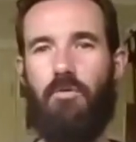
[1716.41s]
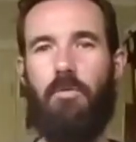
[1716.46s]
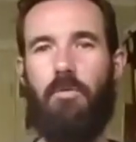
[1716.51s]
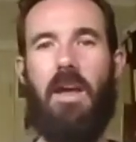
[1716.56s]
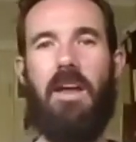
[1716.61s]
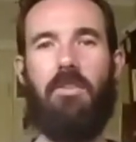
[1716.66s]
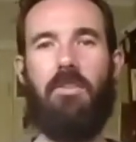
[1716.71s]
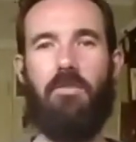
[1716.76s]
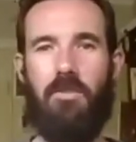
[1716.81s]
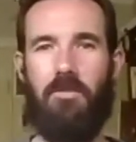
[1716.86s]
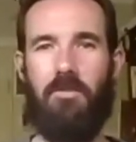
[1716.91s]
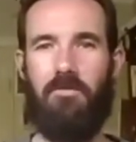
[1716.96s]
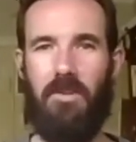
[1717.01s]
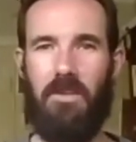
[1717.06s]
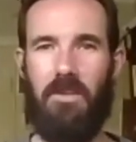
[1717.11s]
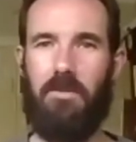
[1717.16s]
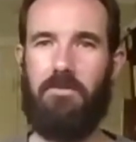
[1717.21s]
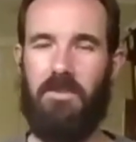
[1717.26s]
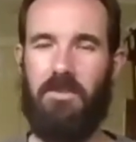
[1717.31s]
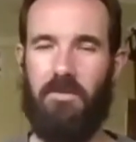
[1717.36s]
Brubaker and
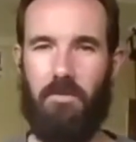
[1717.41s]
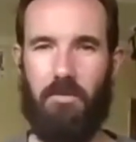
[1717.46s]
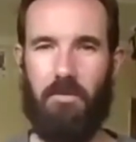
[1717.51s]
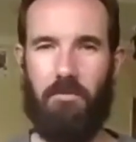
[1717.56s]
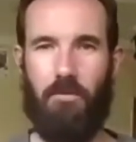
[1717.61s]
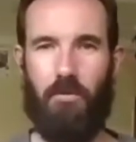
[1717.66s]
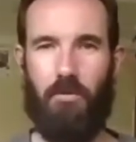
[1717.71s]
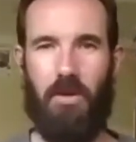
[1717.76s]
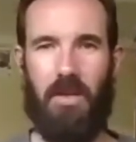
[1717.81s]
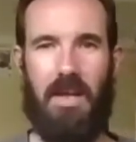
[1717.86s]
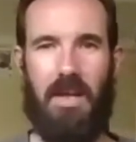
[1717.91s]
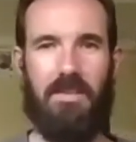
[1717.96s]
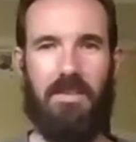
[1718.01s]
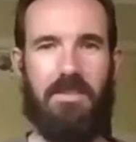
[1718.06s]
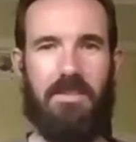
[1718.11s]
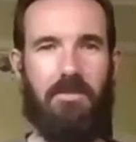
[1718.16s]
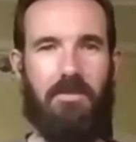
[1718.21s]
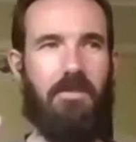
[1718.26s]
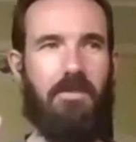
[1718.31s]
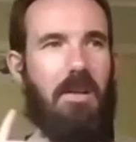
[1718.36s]
Phillips have been putting out
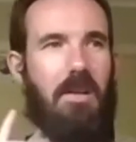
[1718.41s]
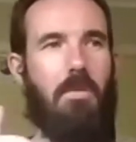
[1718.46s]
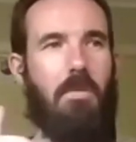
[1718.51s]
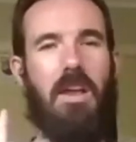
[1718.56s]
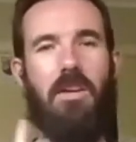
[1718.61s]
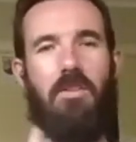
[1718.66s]
stuff like My